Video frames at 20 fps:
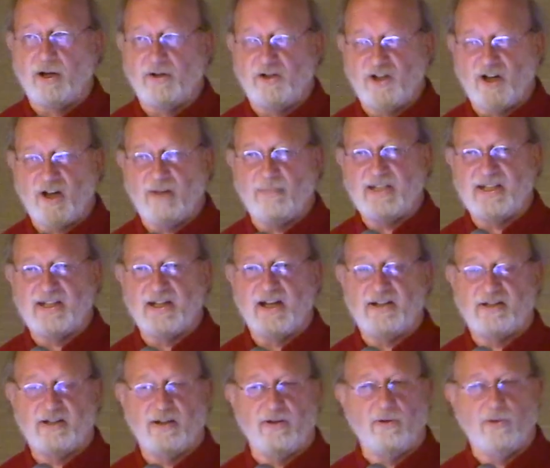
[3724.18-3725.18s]
job is not
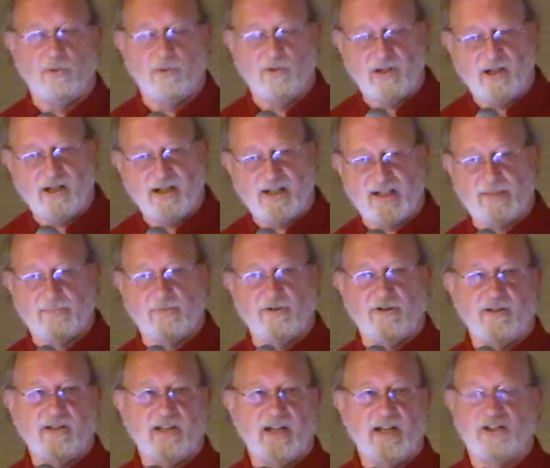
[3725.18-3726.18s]
to own and
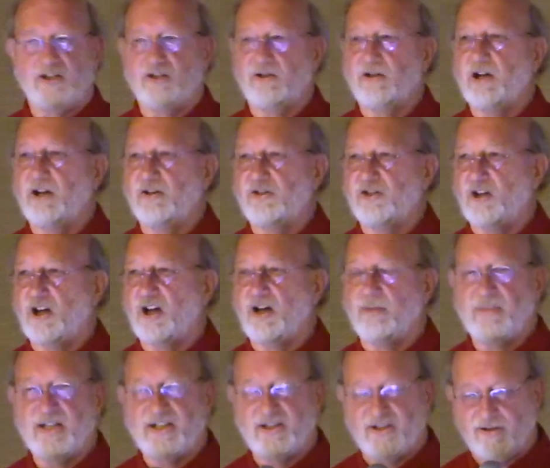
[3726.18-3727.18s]
exploit nature. Our job
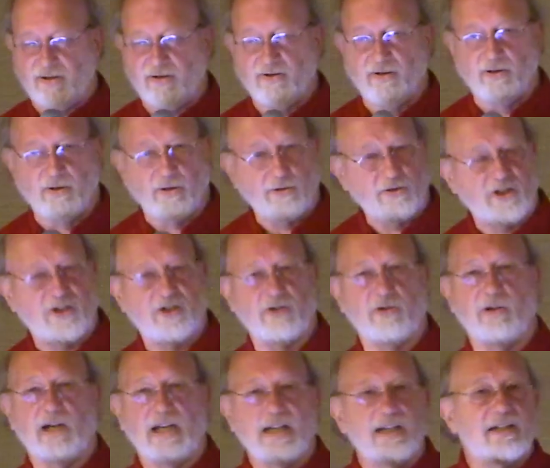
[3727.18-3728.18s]
is to
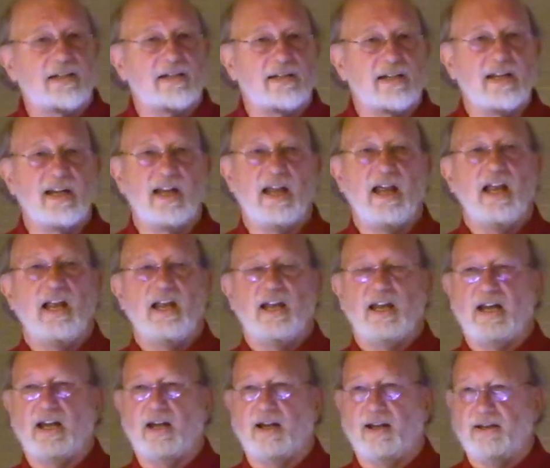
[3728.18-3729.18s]
nurture it.
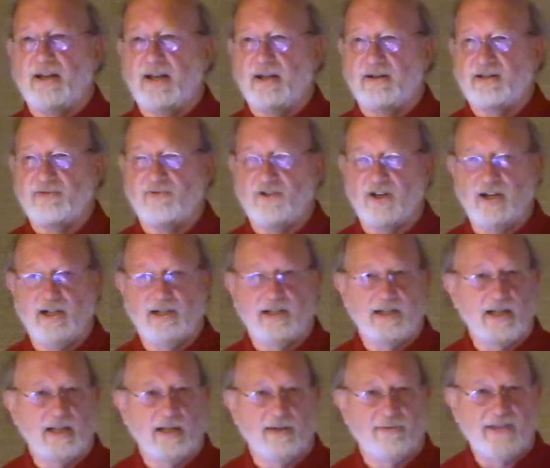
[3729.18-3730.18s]
And there's very
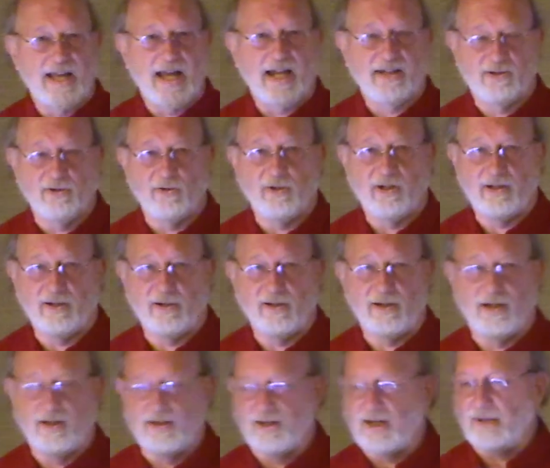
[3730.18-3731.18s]
little of that going on.
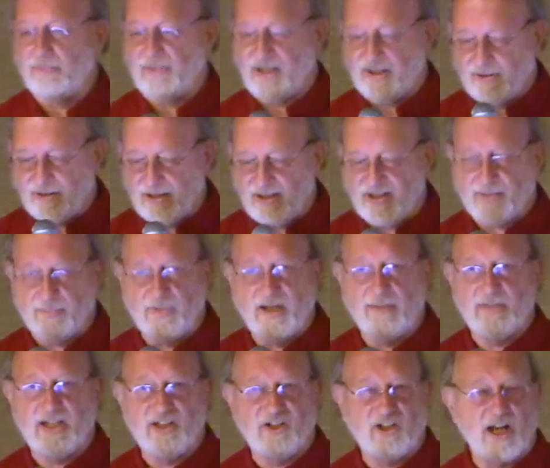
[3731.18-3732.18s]
I mean, things may
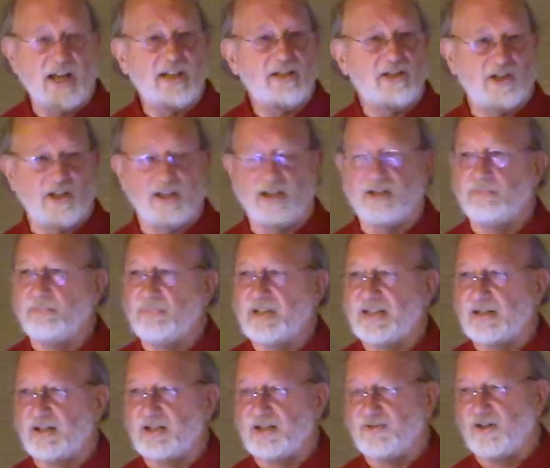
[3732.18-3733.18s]
be changing, but
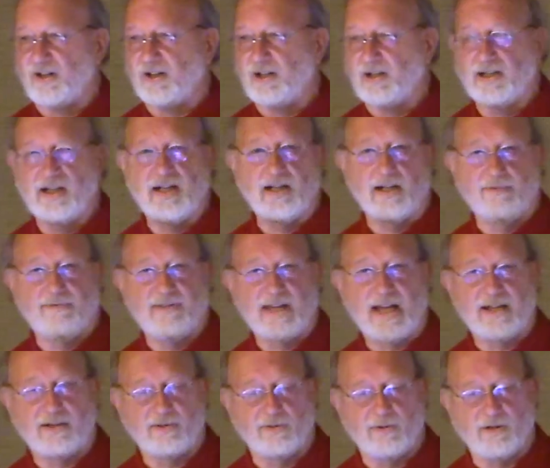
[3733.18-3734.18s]
there's very little of
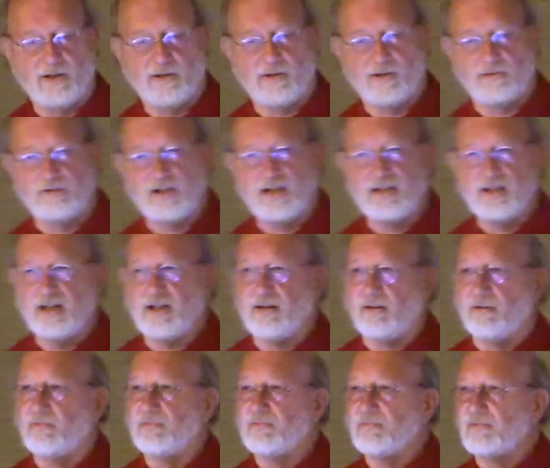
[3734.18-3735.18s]
that going on right now.
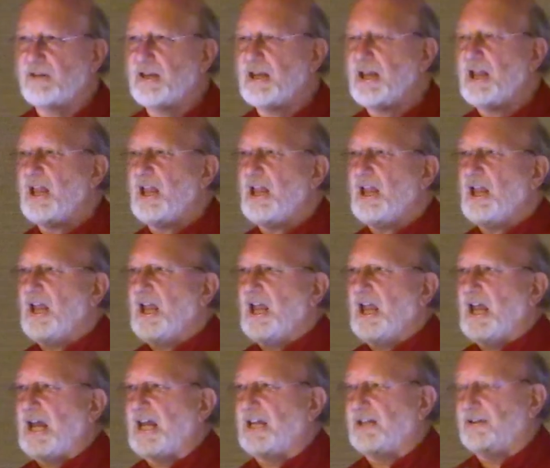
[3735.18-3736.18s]

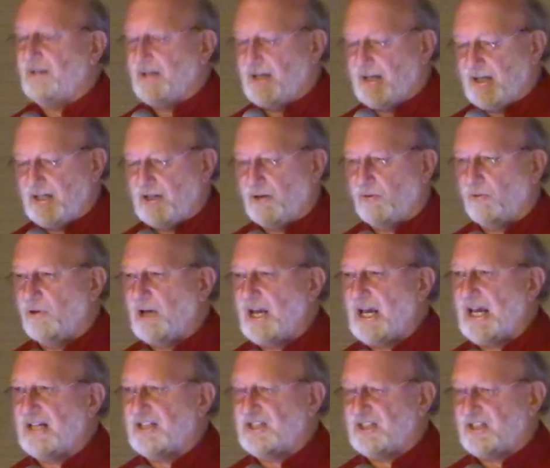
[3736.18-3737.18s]
And,
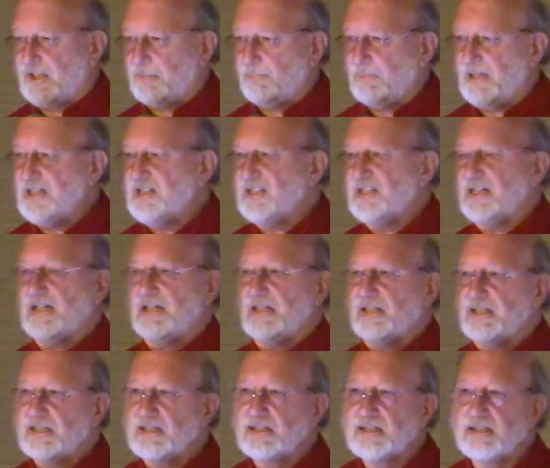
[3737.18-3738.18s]
as a
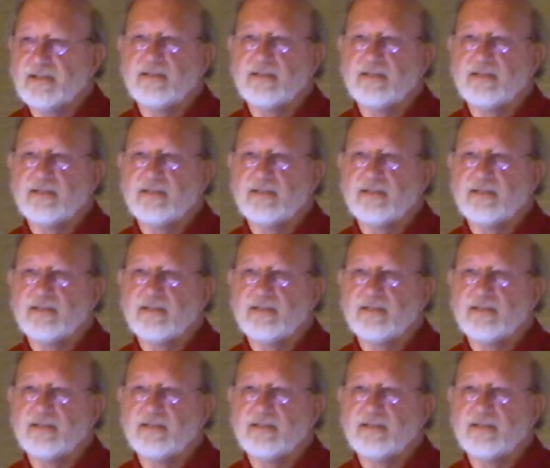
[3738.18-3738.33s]
species,